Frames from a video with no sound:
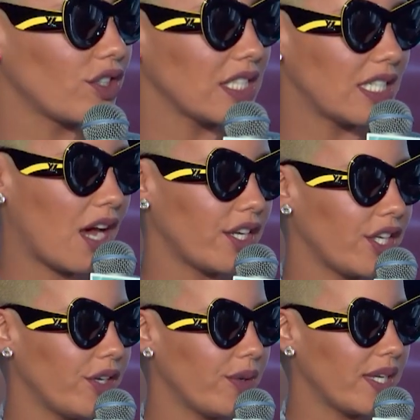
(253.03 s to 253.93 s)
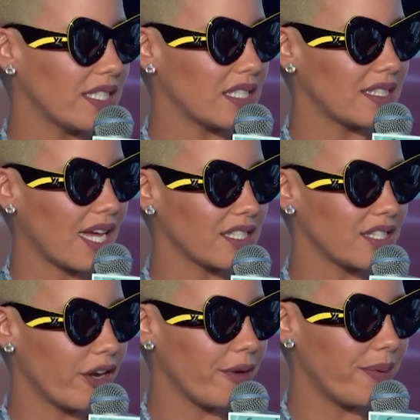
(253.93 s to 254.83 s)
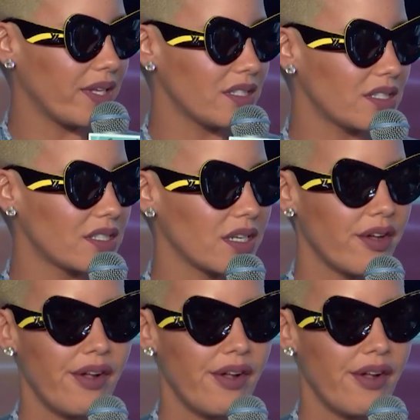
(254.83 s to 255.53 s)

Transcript: Chris Donahue. He's a sex therapist.